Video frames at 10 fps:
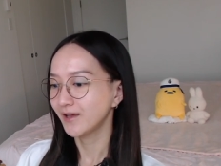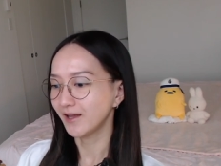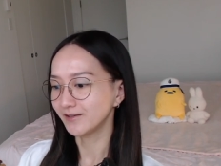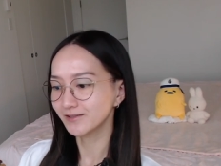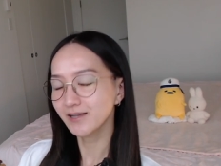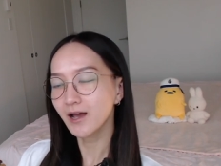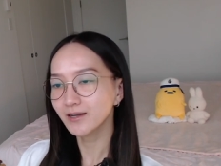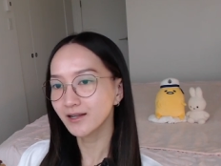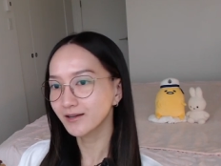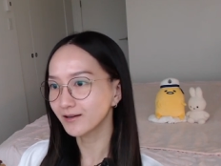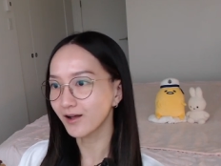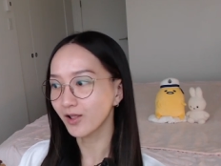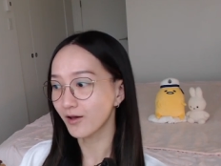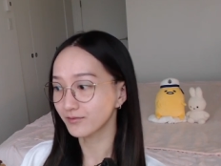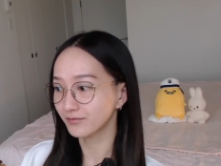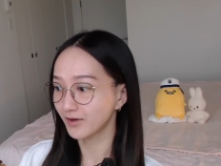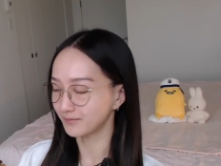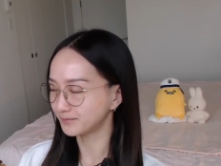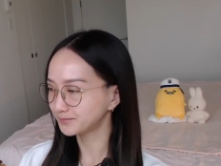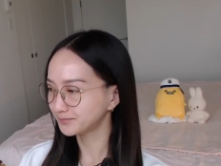and just had like a lot of fun.